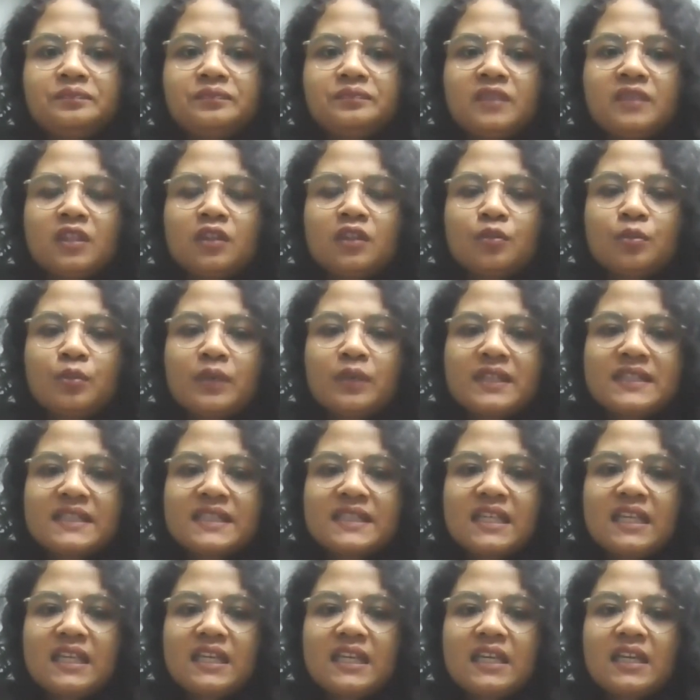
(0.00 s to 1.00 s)
we
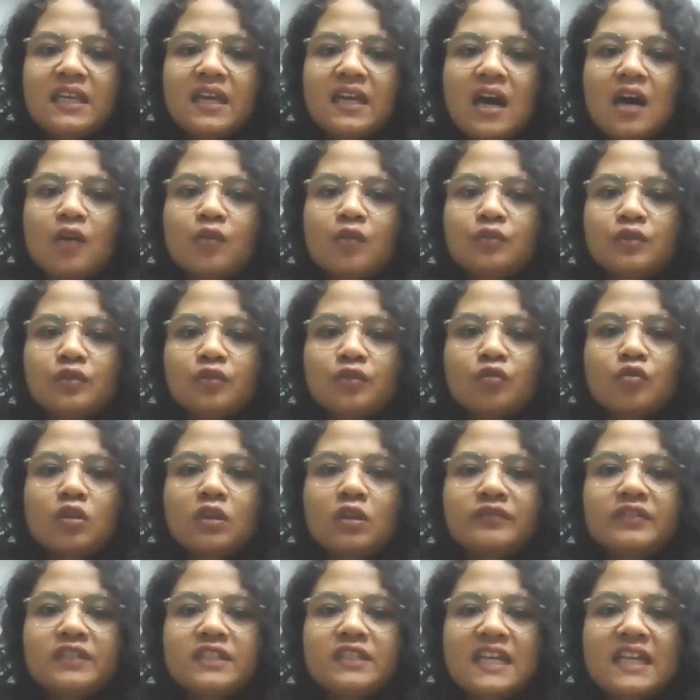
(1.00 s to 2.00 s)
see how the role
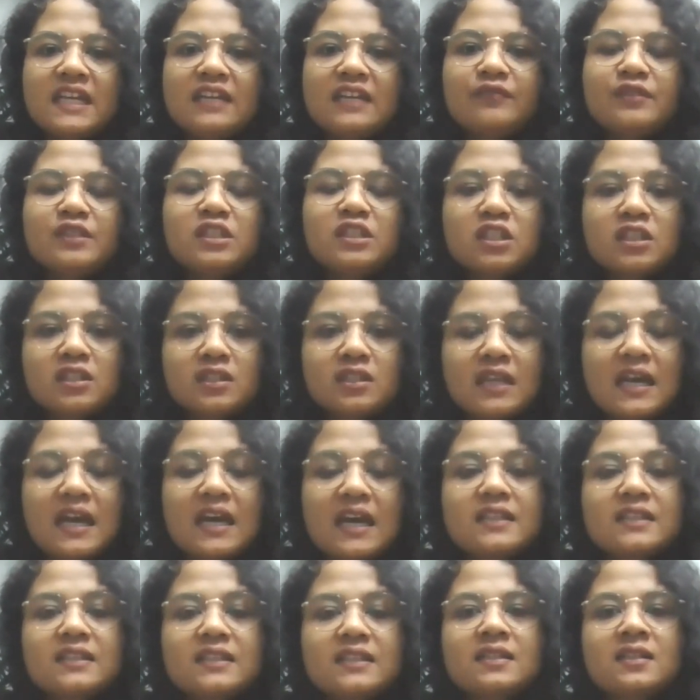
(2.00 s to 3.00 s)
of the television
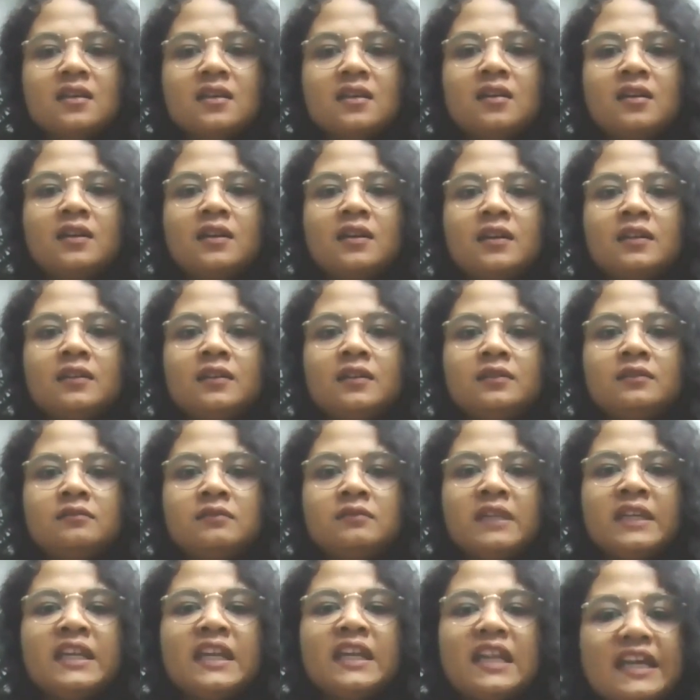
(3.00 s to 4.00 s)
has,
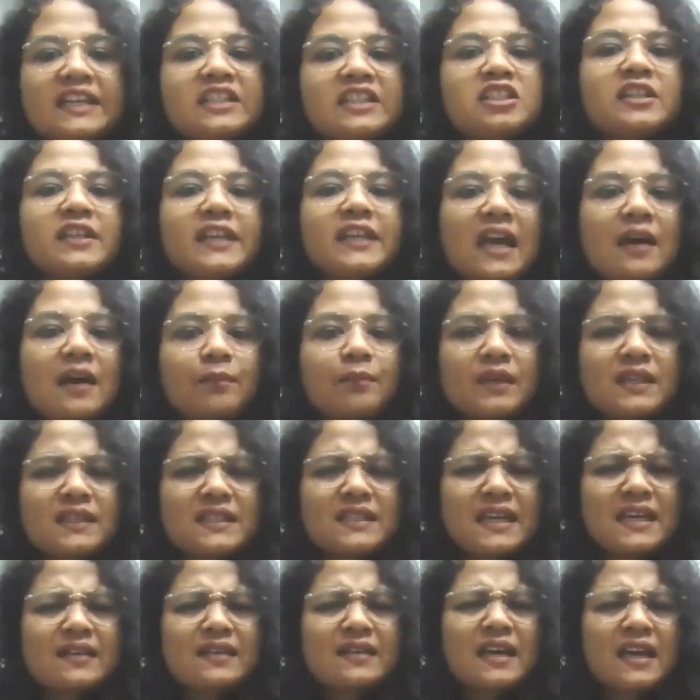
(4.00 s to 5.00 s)
in election campaigns,
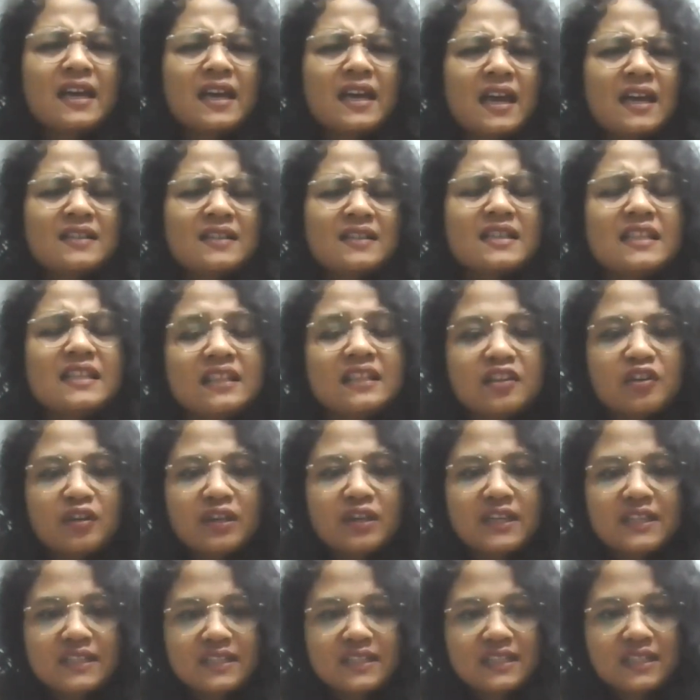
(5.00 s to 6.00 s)
has
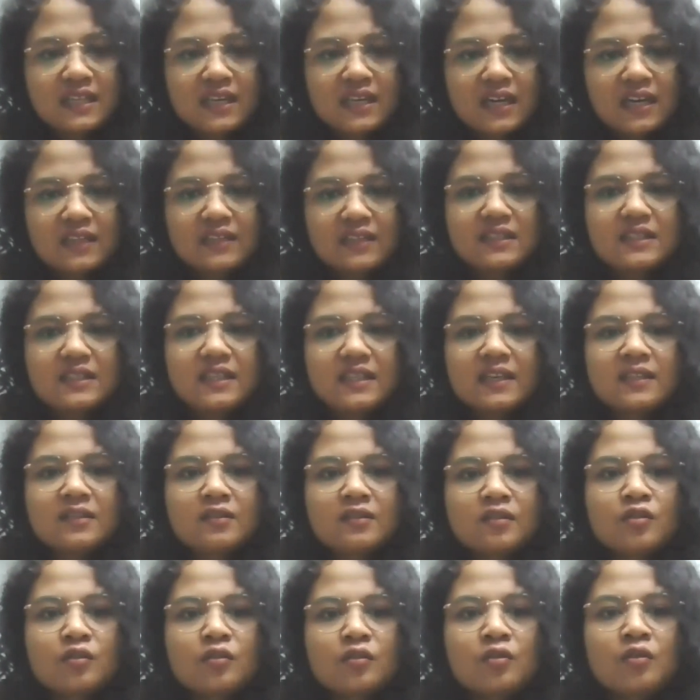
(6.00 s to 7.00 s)
increased, I'd say.
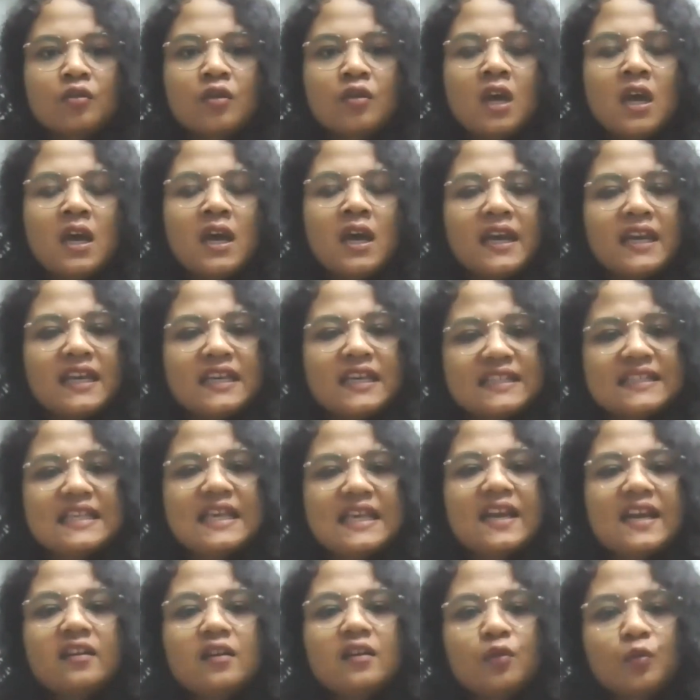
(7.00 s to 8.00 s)
So is
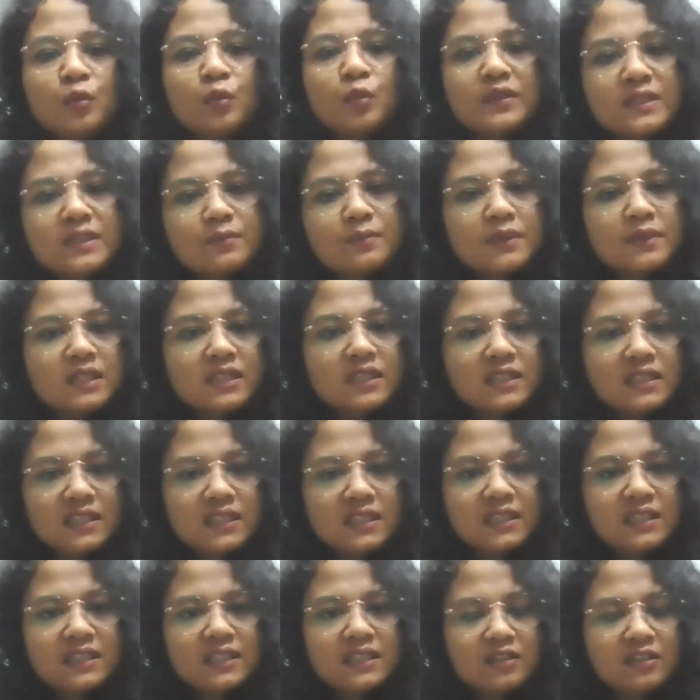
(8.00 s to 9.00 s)
there a
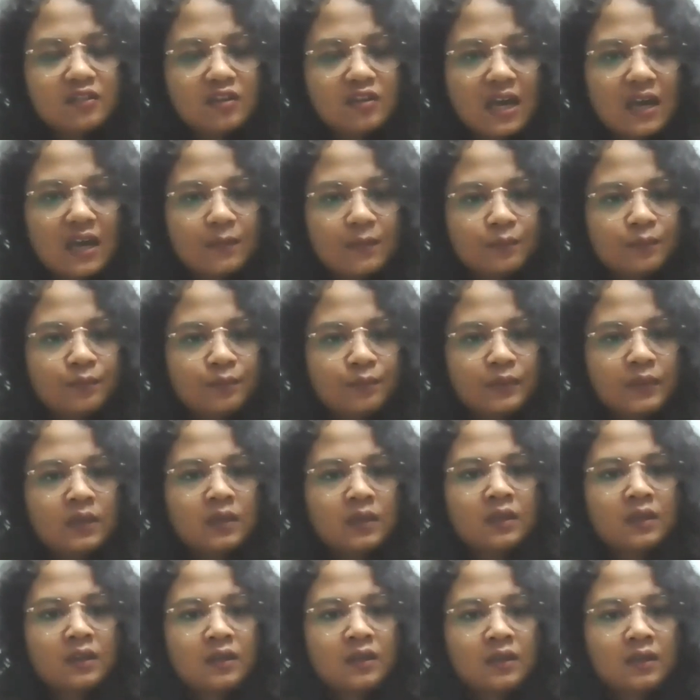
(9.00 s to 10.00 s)
visibility trap
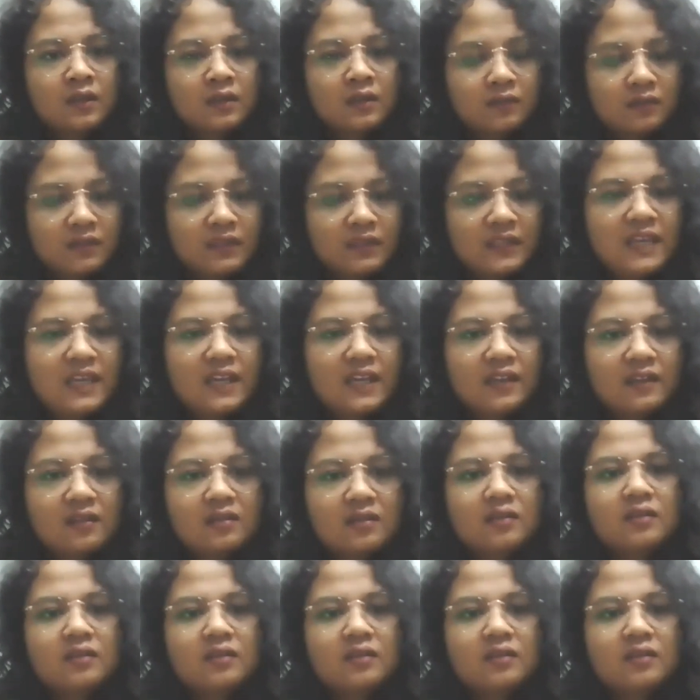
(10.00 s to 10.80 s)
there?